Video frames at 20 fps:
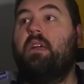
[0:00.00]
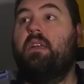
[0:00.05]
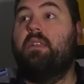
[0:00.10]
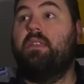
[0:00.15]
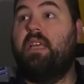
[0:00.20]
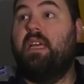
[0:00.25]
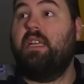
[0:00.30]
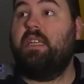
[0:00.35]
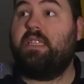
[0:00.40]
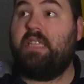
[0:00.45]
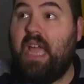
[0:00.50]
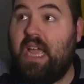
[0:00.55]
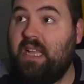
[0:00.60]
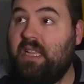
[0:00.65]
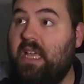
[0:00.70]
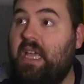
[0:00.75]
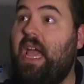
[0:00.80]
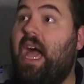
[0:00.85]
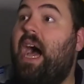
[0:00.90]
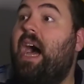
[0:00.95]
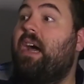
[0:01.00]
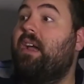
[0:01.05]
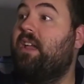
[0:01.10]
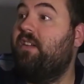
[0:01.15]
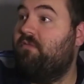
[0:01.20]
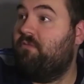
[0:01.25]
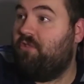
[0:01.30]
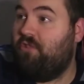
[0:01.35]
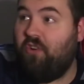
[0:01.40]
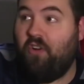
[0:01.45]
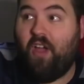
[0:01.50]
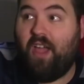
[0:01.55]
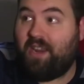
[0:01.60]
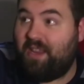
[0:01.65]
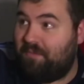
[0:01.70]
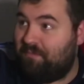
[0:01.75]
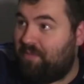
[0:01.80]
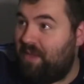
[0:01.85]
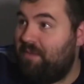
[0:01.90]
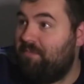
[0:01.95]
Dennis Daly, I'll give him
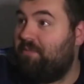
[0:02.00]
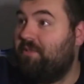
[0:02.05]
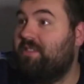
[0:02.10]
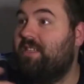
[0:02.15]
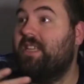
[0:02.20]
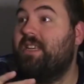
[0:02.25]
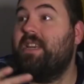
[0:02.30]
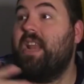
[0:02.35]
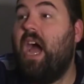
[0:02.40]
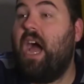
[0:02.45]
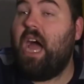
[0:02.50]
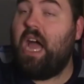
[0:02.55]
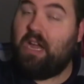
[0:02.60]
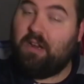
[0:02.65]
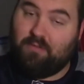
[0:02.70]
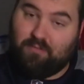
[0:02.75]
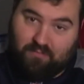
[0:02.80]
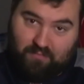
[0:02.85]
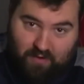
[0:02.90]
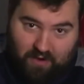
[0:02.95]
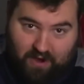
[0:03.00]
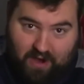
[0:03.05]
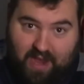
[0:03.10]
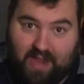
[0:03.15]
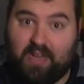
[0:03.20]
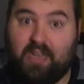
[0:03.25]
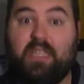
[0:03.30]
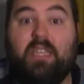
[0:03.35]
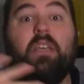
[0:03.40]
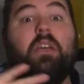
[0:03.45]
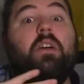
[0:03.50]
credit. People did not want